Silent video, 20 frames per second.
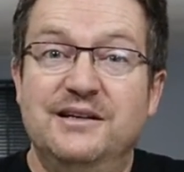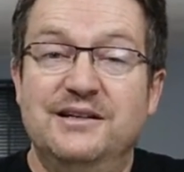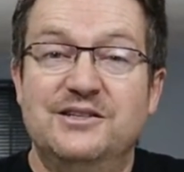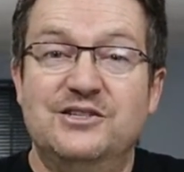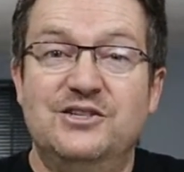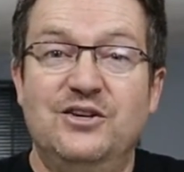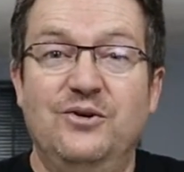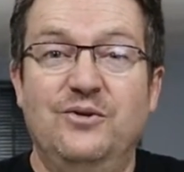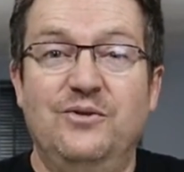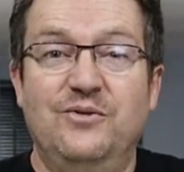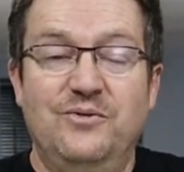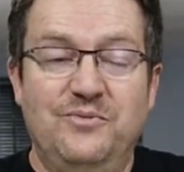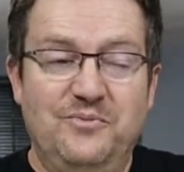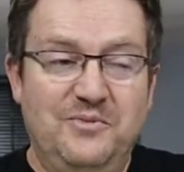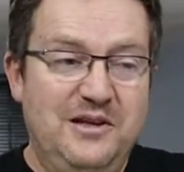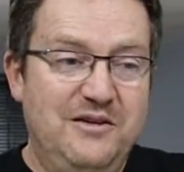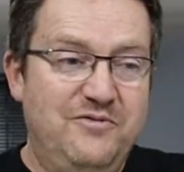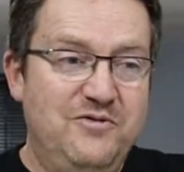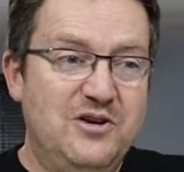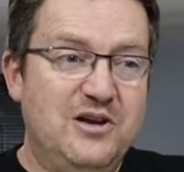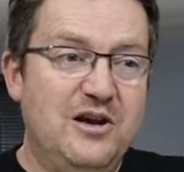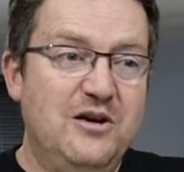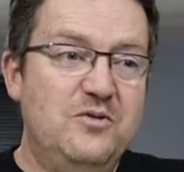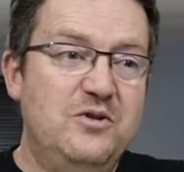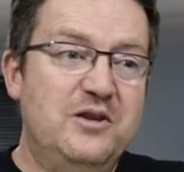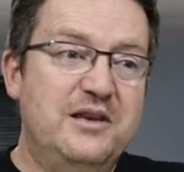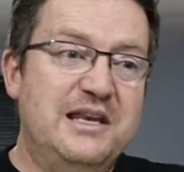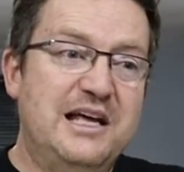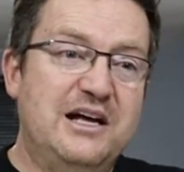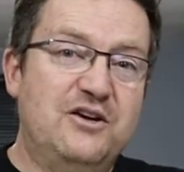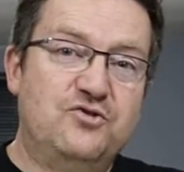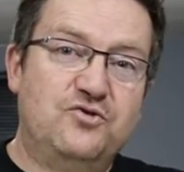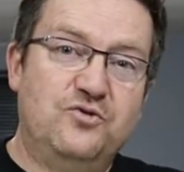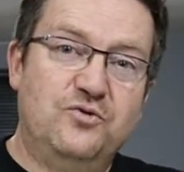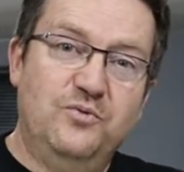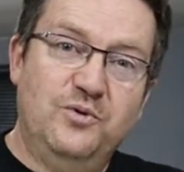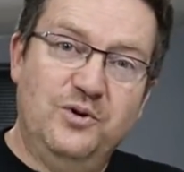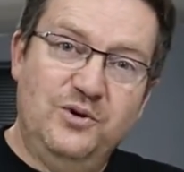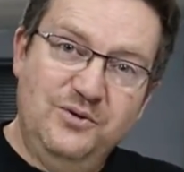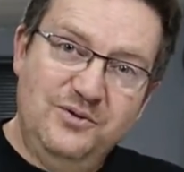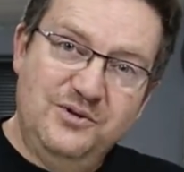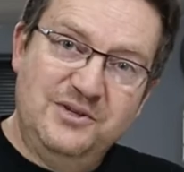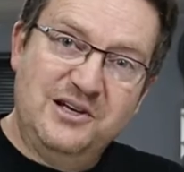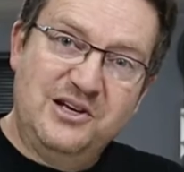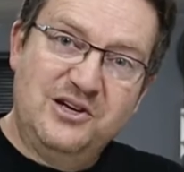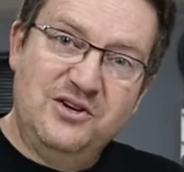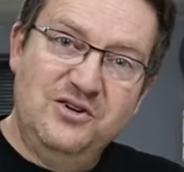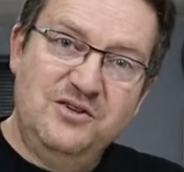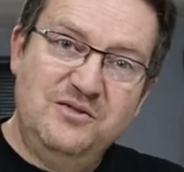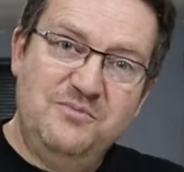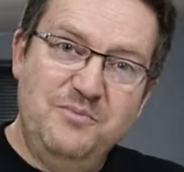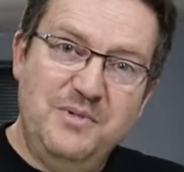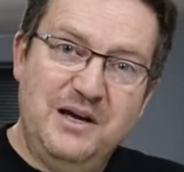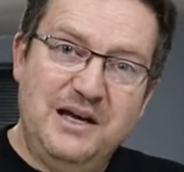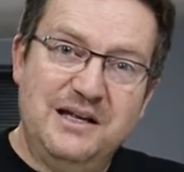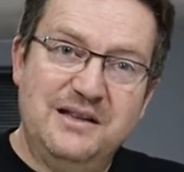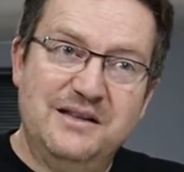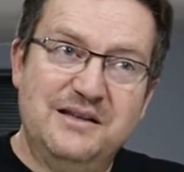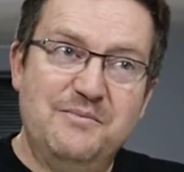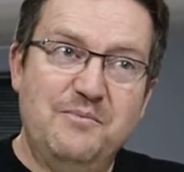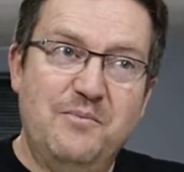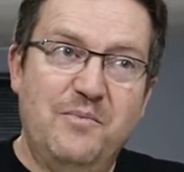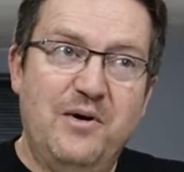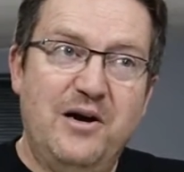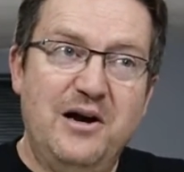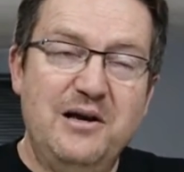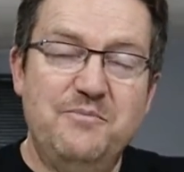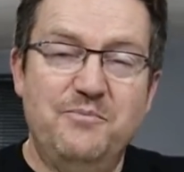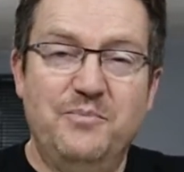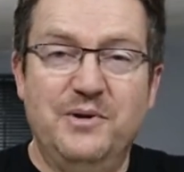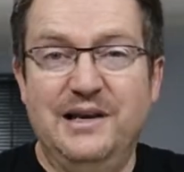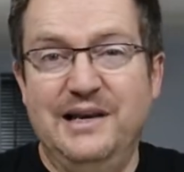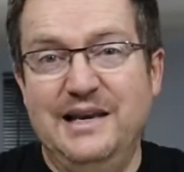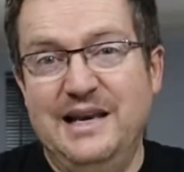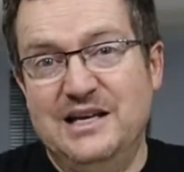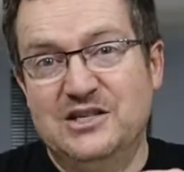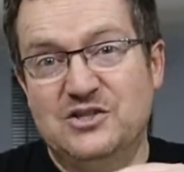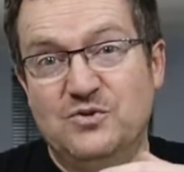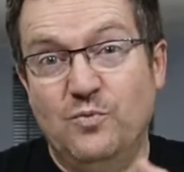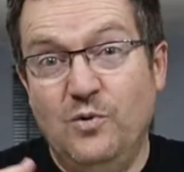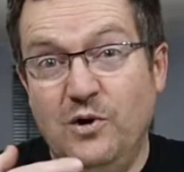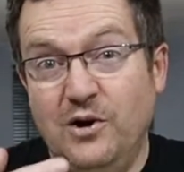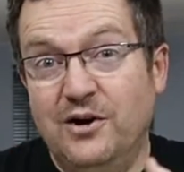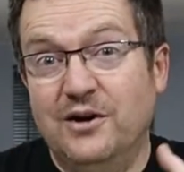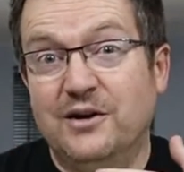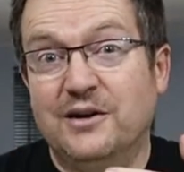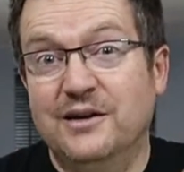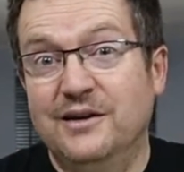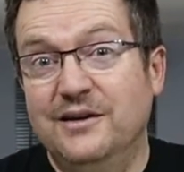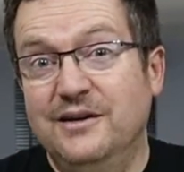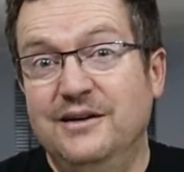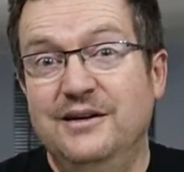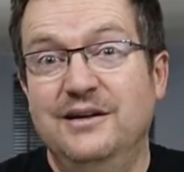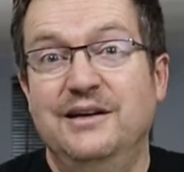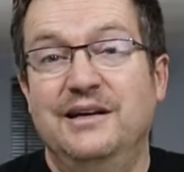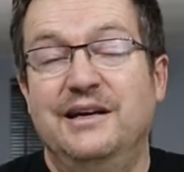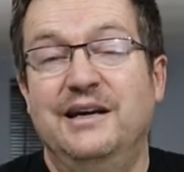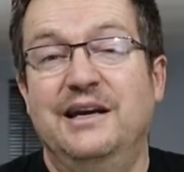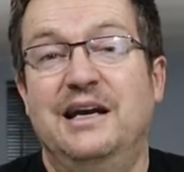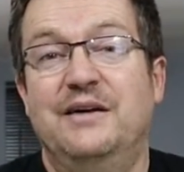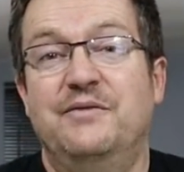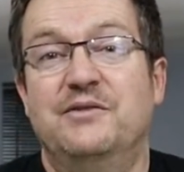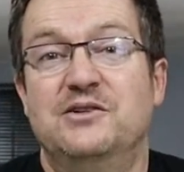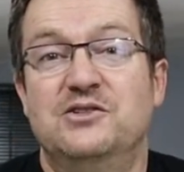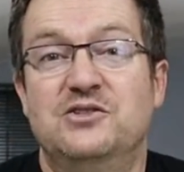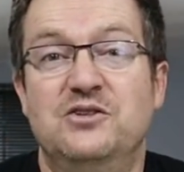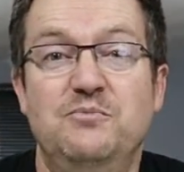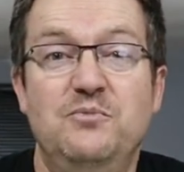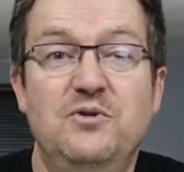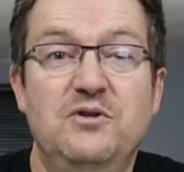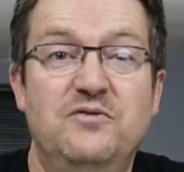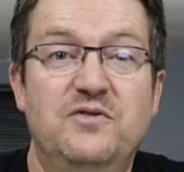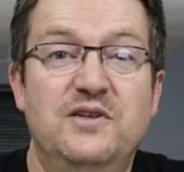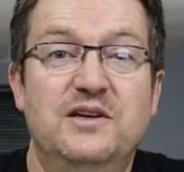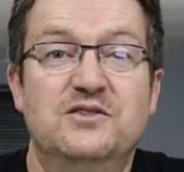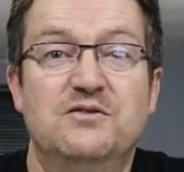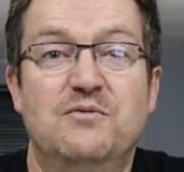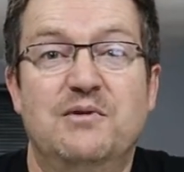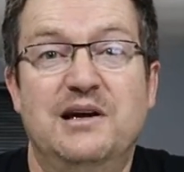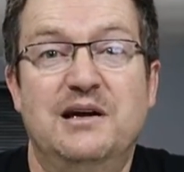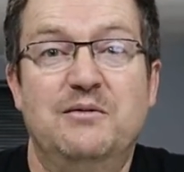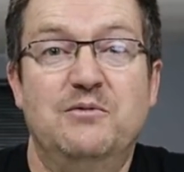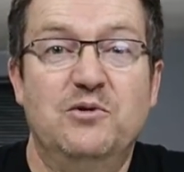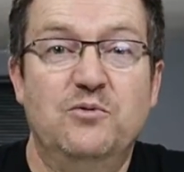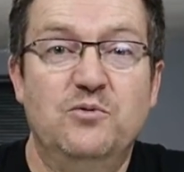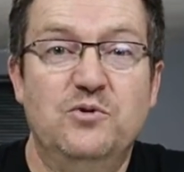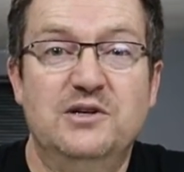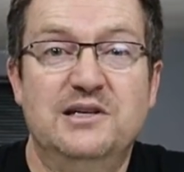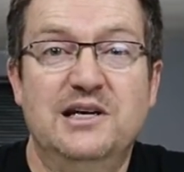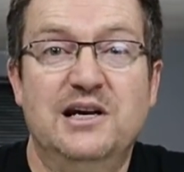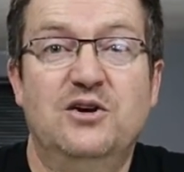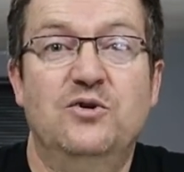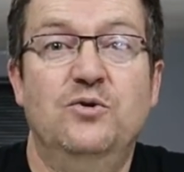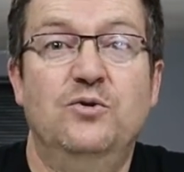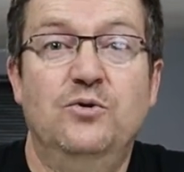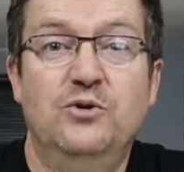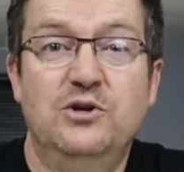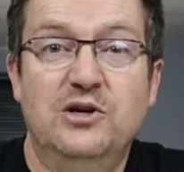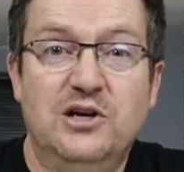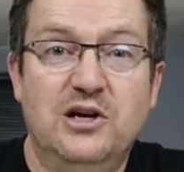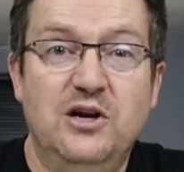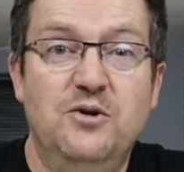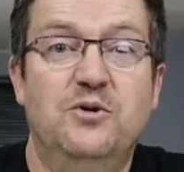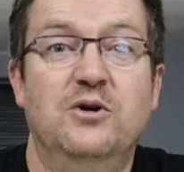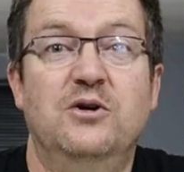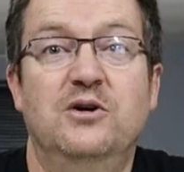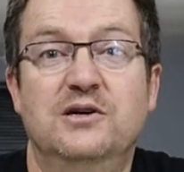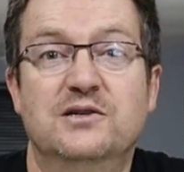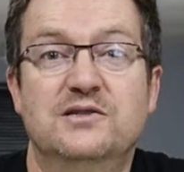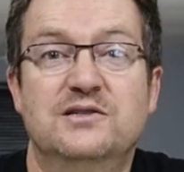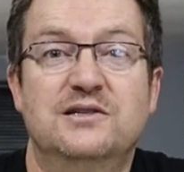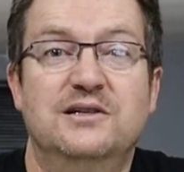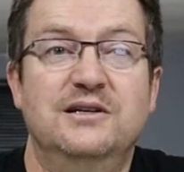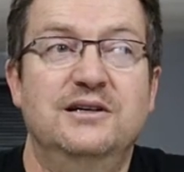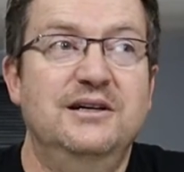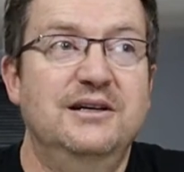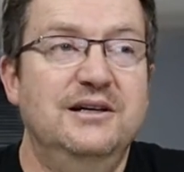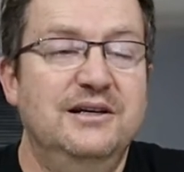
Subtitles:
So if you go the natural route, it could mean there might be less work in having to move things around with all your decor, your cocoa husk.